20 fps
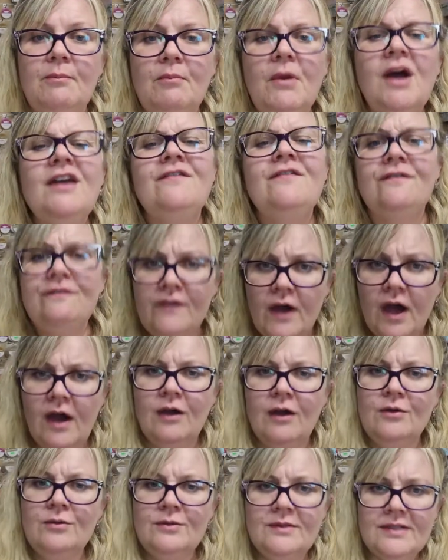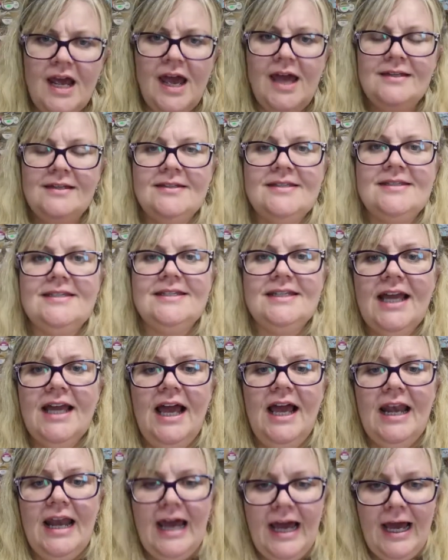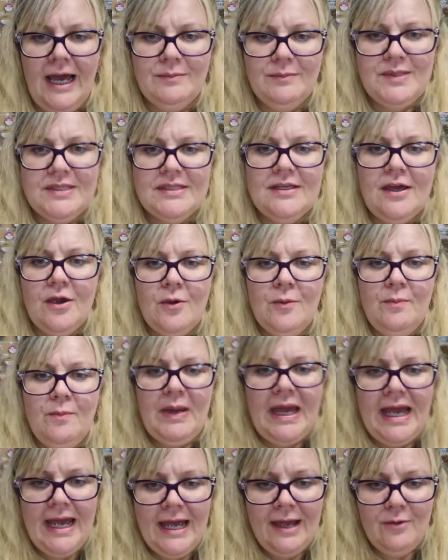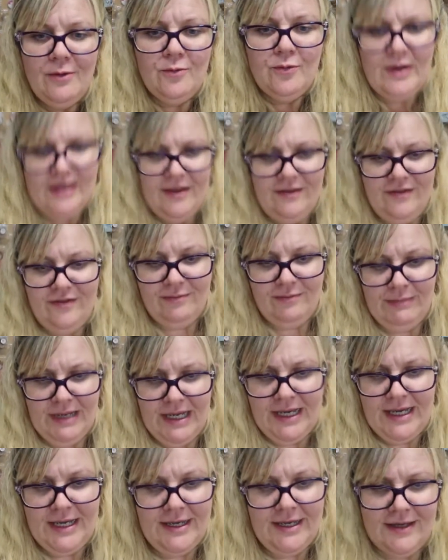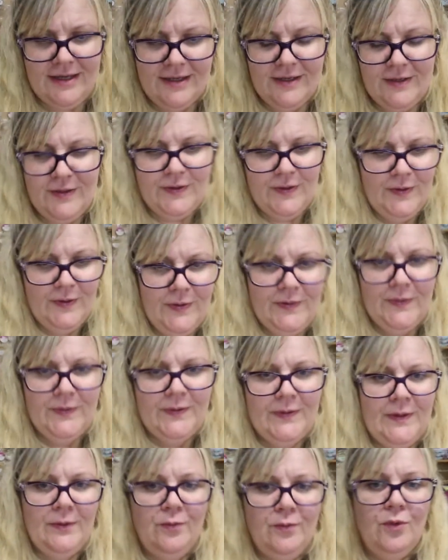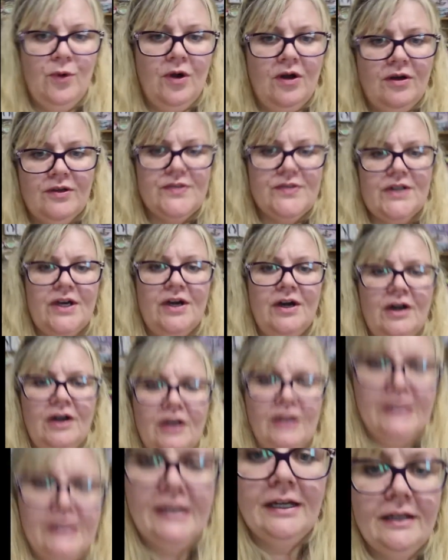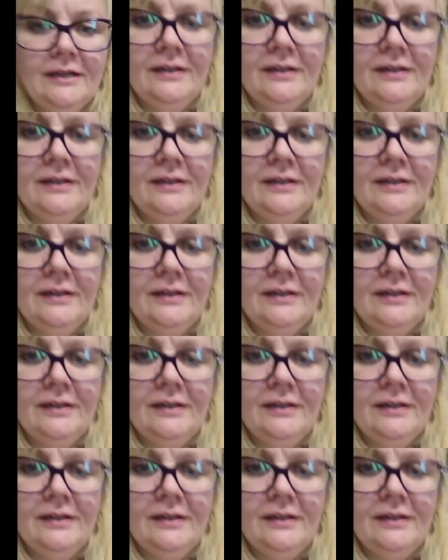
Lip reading: phone tends to collapse, so bear with me whilst I